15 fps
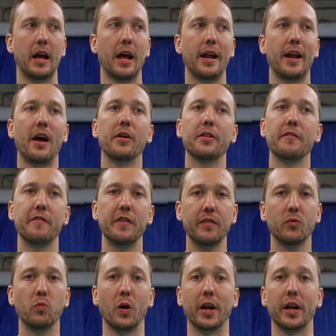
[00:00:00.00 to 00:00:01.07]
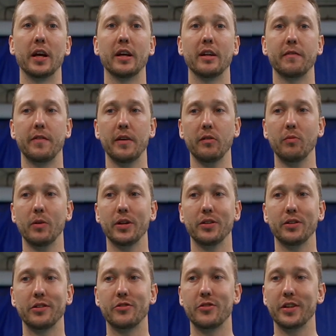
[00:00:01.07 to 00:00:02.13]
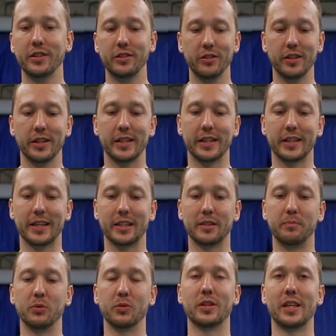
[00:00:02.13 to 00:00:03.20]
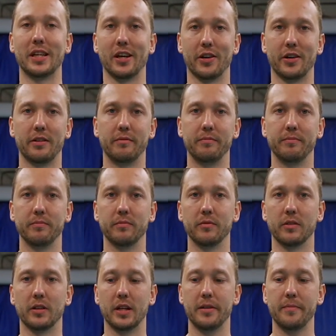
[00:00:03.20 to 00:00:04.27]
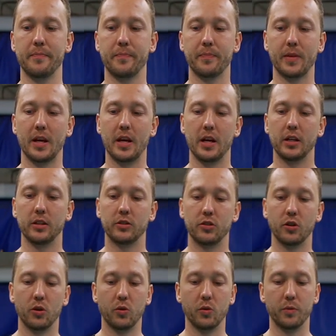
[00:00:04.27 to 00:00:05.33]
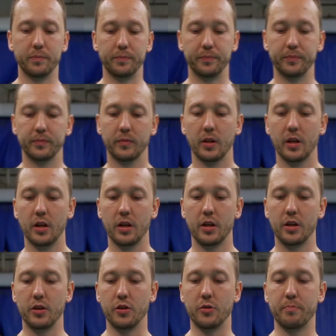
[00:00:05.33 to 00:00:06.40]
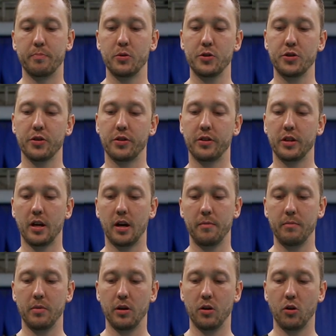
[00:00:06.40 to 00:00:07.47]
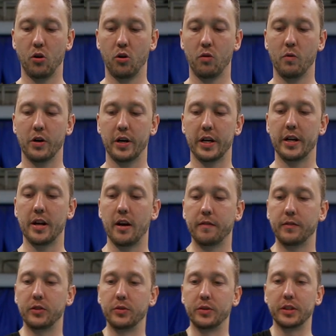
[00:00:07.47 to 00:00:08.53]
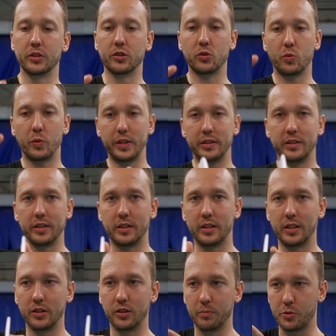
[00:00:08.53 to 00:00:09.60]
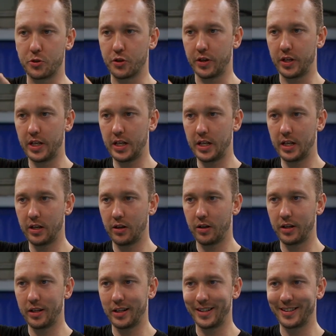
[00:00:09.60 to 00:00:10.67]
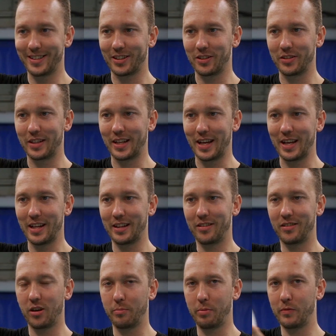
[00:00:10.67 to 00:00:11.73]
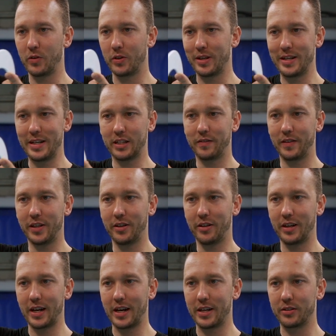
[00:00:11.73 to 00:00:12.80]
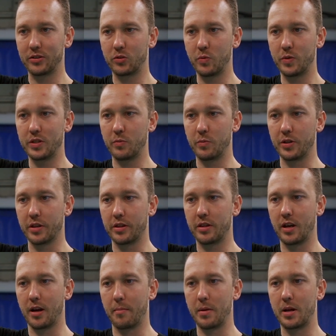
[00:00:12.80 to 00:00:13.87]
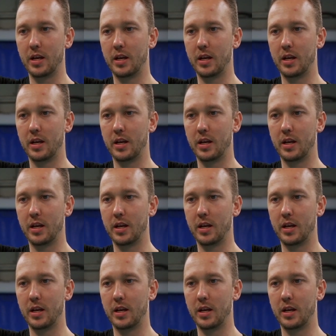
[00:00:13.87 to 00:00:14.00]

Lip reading: Now the fifth one traditionally gets put here, right? So you push your thumb over enough so you can squeeze it. You put it's like on the top of your index finger, and you squeeze it with your thumb,